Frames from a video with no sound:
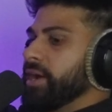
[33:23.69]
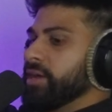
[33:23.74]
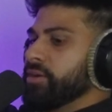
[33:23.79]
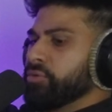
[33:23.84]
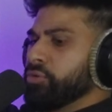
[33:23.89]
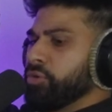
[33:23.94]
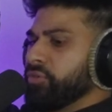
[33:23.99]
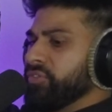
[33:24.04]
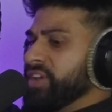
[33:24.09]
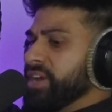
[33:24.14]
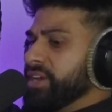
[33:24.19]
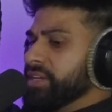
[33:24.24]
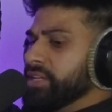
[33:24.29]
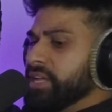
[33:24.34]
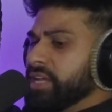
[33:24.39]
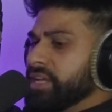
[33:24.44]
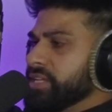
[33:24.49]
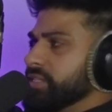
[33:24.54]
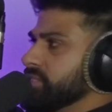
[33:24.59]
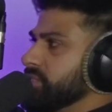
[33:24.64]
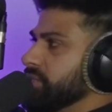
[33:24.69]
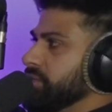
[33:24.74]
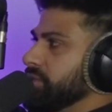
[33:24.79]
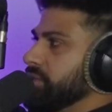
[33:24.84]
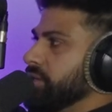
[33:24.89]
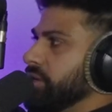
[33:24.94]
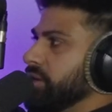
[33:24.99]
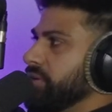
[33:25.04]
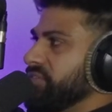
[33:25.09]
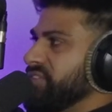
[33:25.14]
I don't know if he had kids
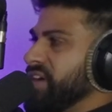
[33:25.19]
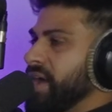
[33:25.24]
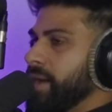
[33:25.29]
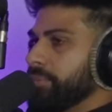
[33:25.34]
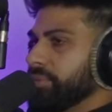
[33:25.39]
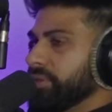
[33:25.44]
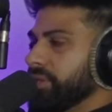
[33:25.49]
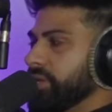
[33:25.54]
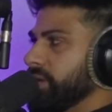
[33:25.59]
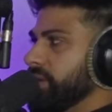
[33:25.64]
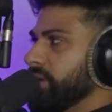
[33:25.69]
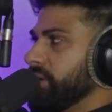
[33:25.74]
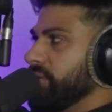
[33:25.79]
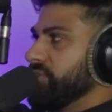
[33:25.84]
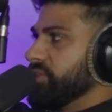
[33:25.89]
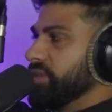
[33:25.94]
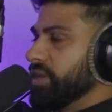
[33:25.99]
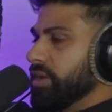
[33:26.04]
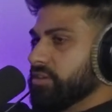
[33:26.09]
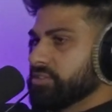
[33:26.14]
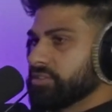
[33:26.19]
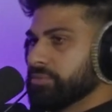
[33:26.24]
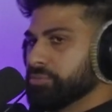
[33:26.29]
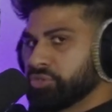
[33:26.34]
and a family and everything else.